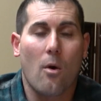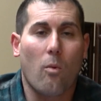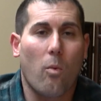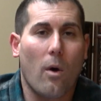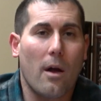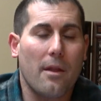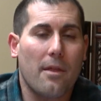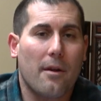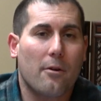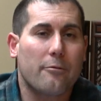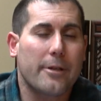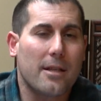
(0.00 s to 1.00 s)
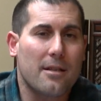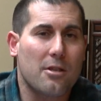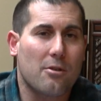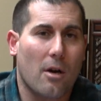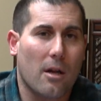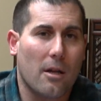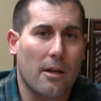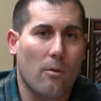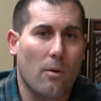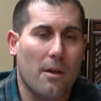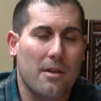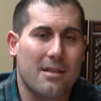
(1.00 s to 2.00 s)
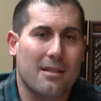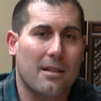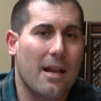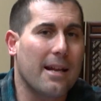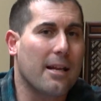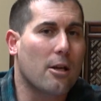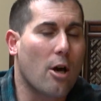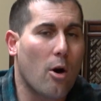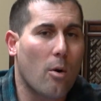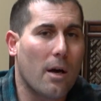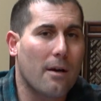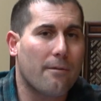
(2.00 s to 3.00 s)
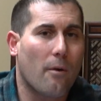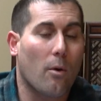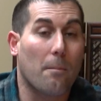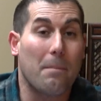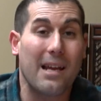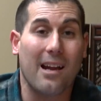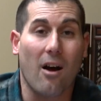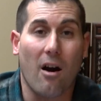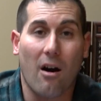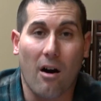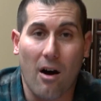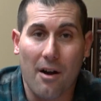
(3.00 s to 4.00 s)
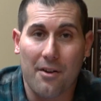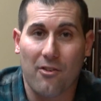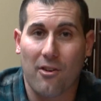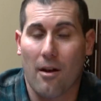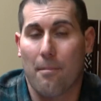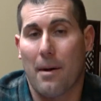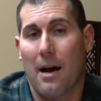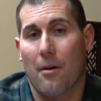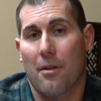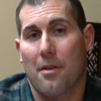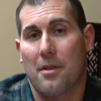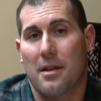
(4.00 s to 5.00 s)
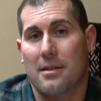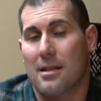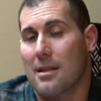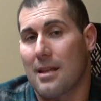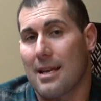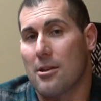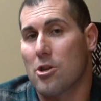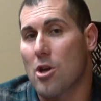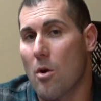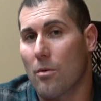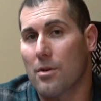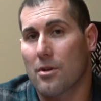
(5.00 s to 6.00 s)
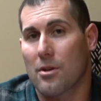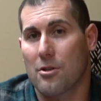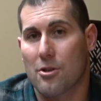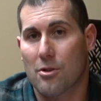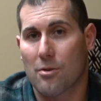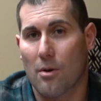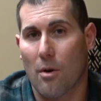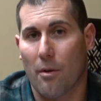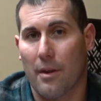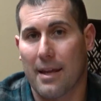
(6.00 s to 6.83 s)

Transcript: what they're really struggling with is letting go of or being honest about the things that they don't control.